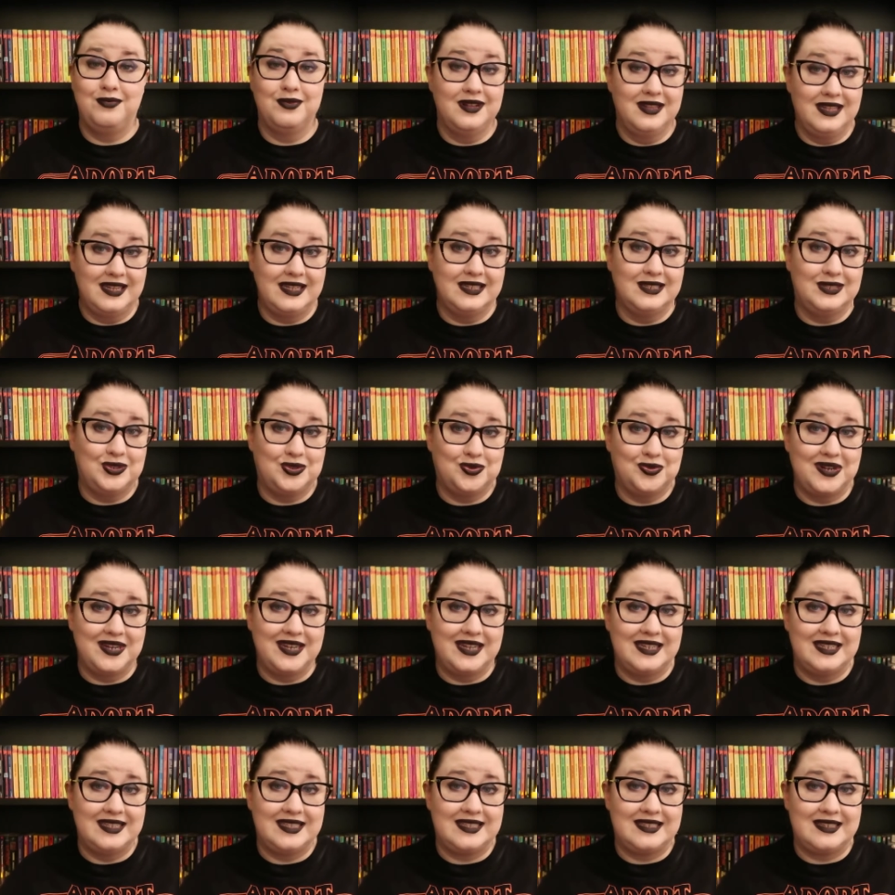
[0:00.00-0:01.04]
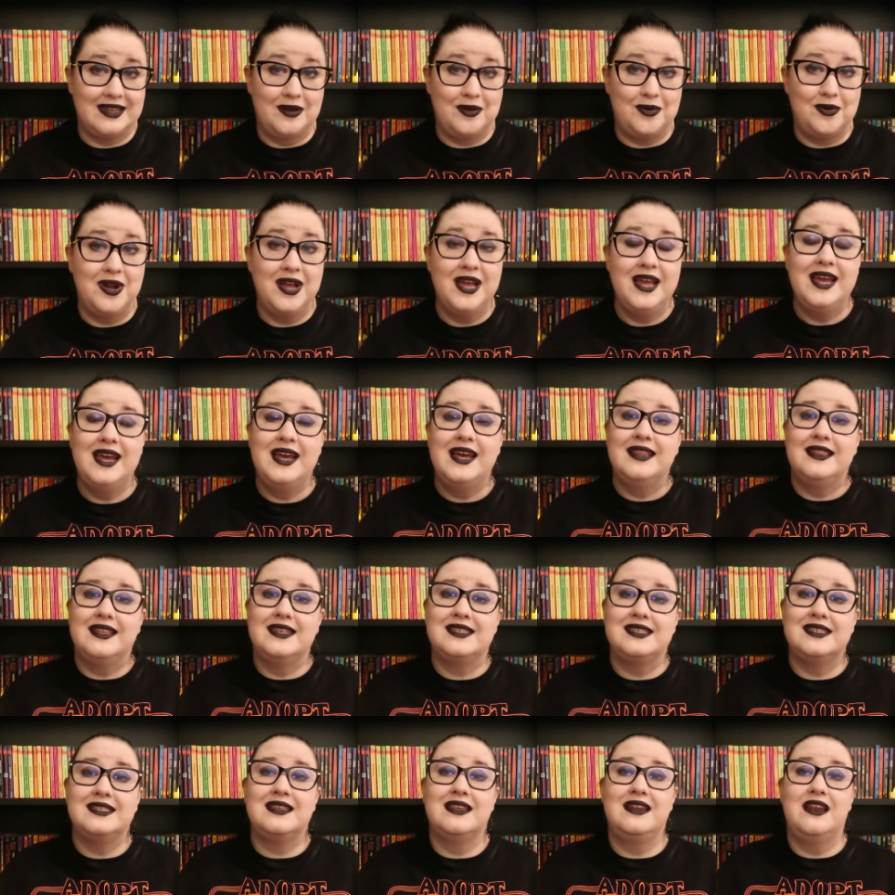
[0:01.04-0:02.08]
I really enjoyed it. So
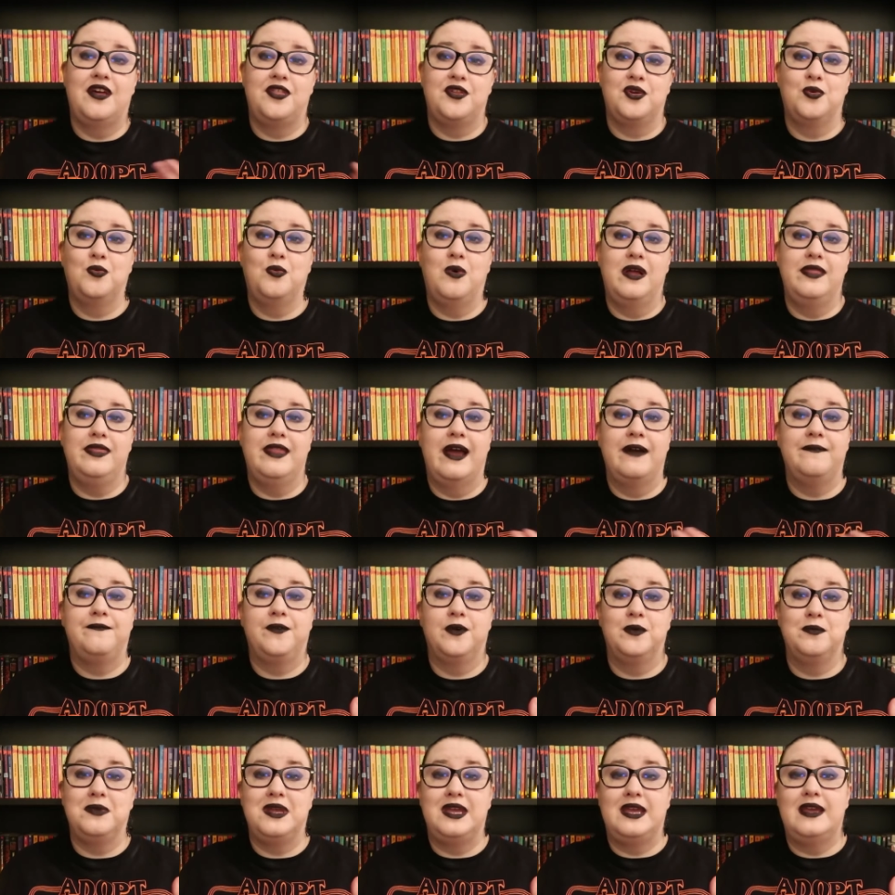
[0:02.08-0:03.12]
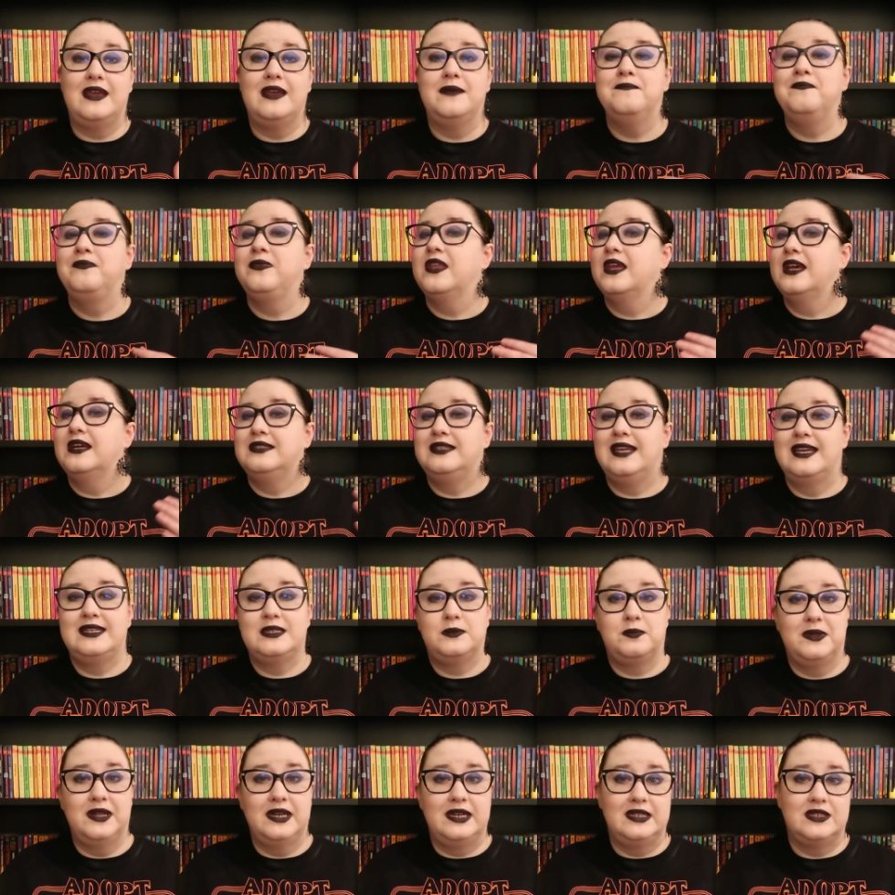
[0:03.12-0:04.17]
this is another one that for me
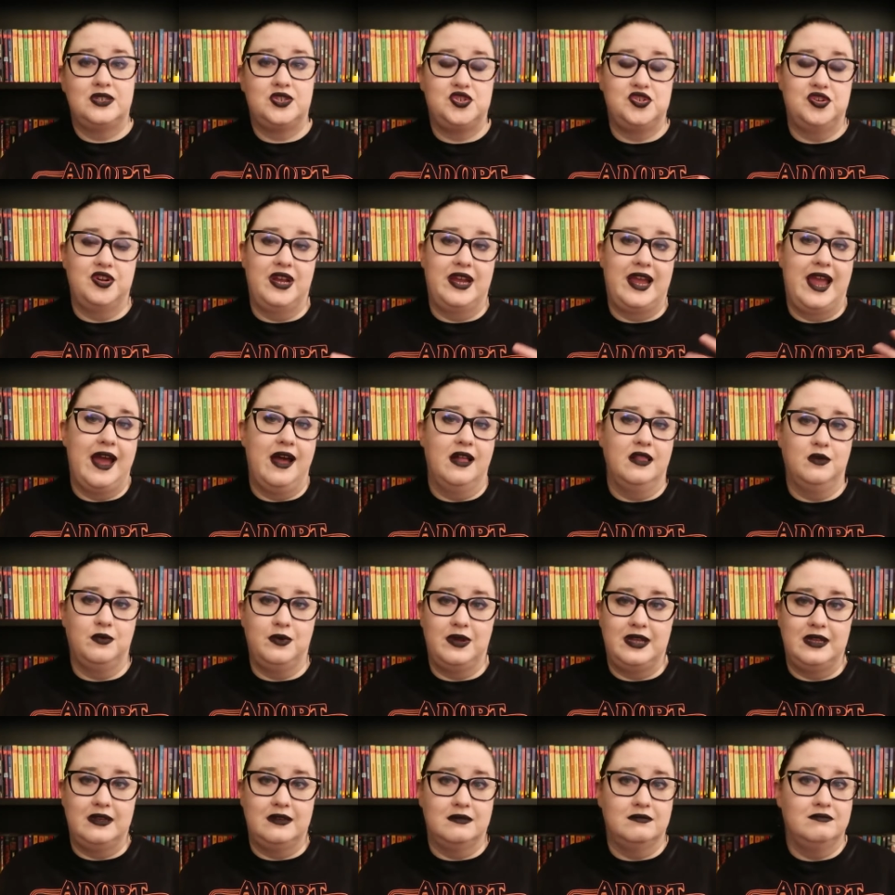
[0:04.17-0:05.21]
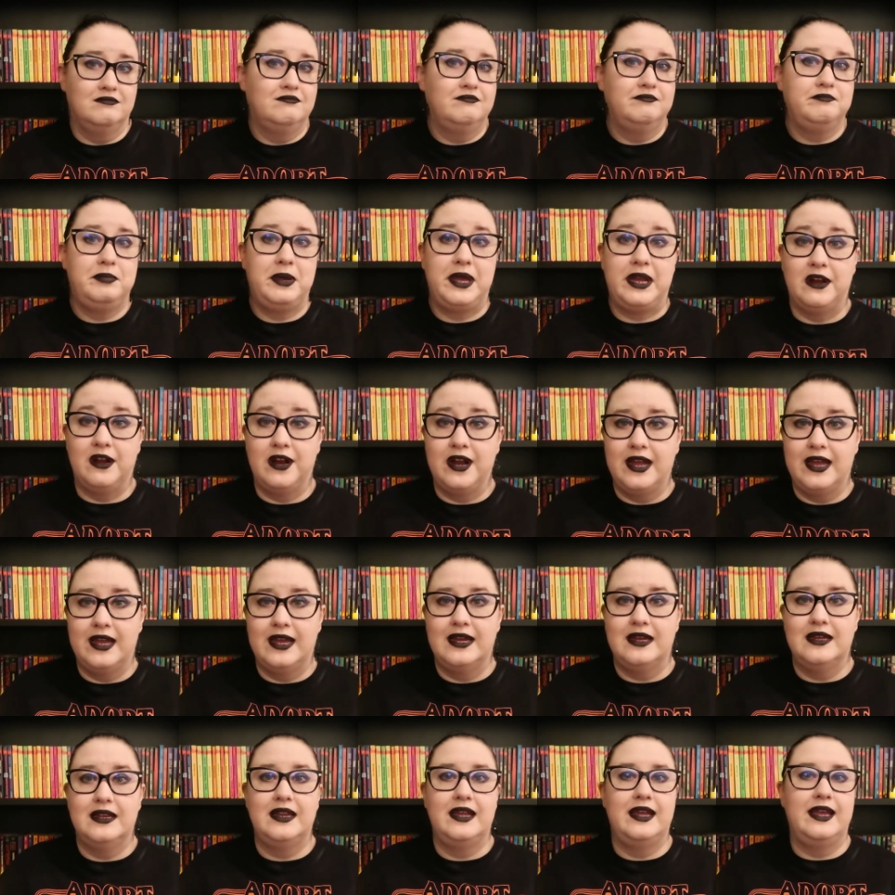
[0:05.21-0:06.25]
takes place during Halloween
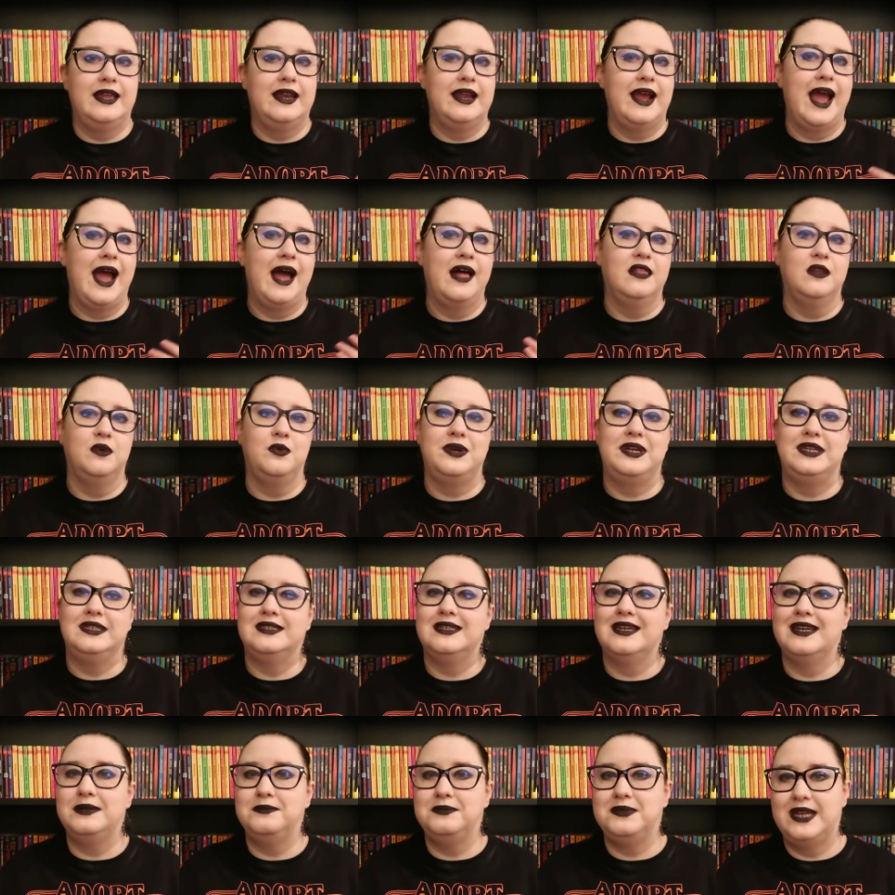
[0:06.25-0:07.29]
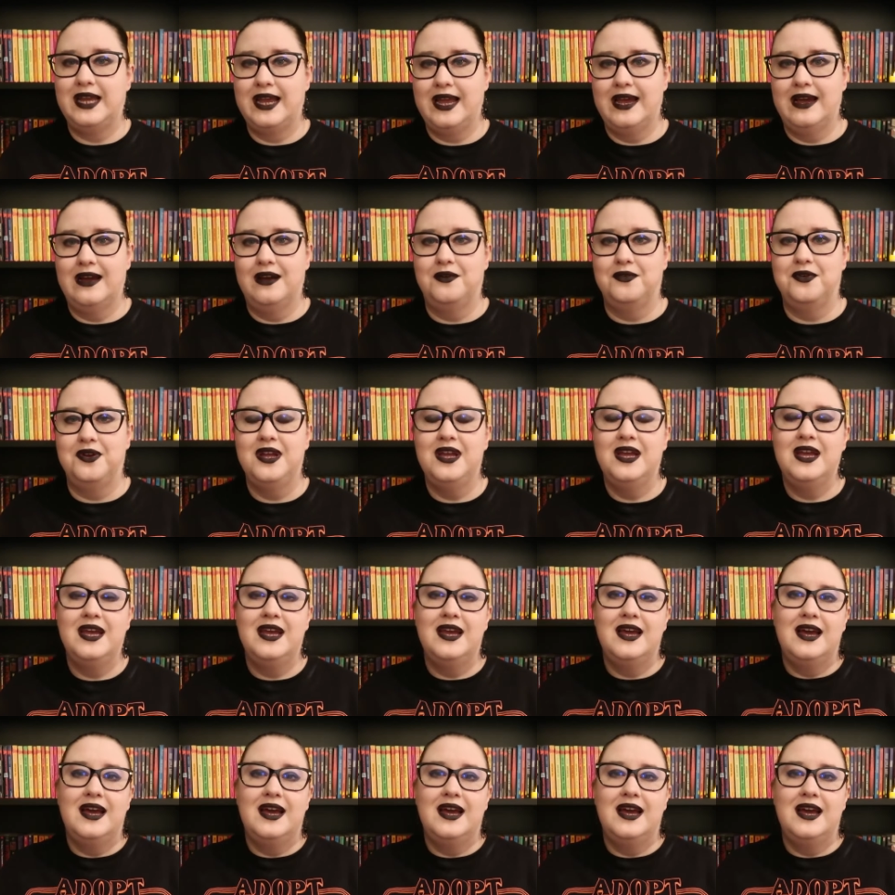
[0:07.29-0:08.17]
period in a Halloween type town.